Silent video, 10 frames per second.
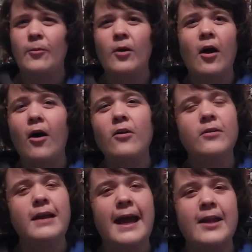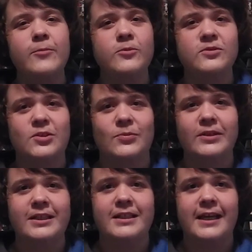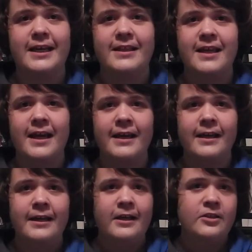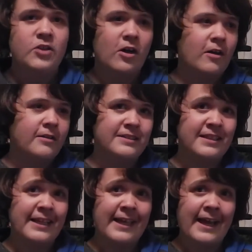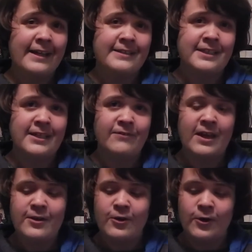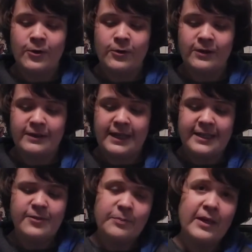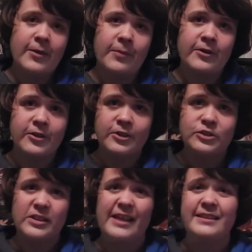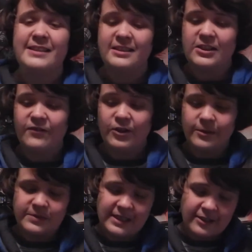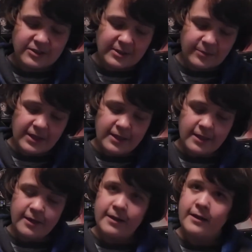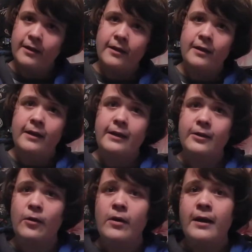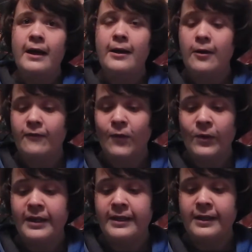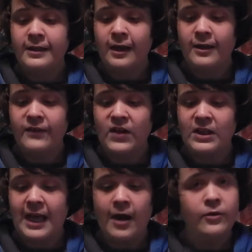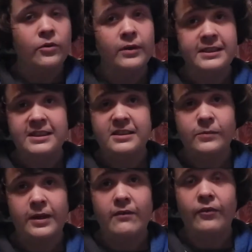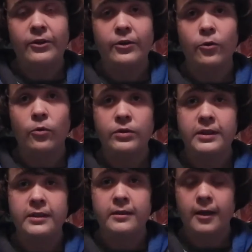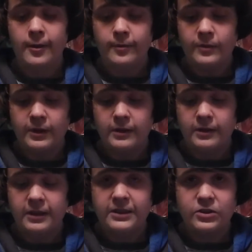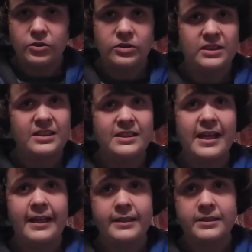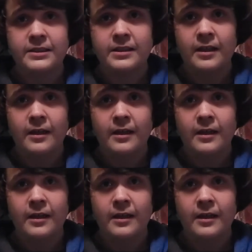Well, all animals are really like that. Dogs and cats, if they know, they can pick up on your energy. They can sense if you're upset or something. And avoid a lot of loud noises whenever you're holding lizards and snakes.